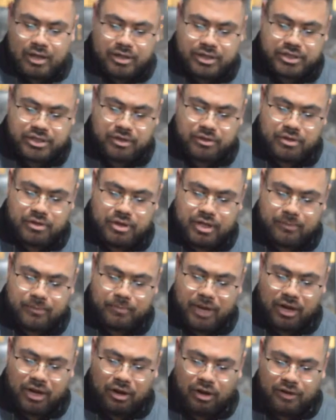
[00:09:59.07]
So,
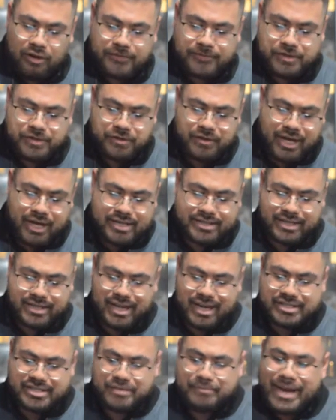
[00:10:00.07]
my call to you guys
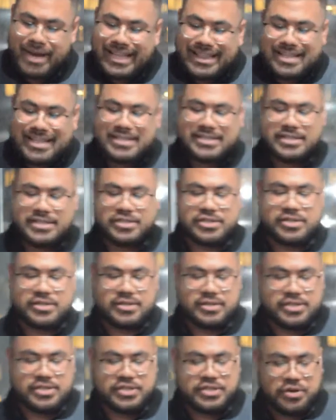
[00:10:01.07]
tonight is to make the
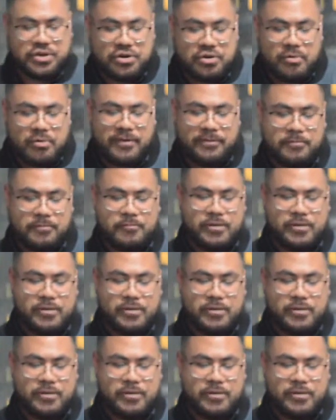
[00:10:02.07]
decision to turn away from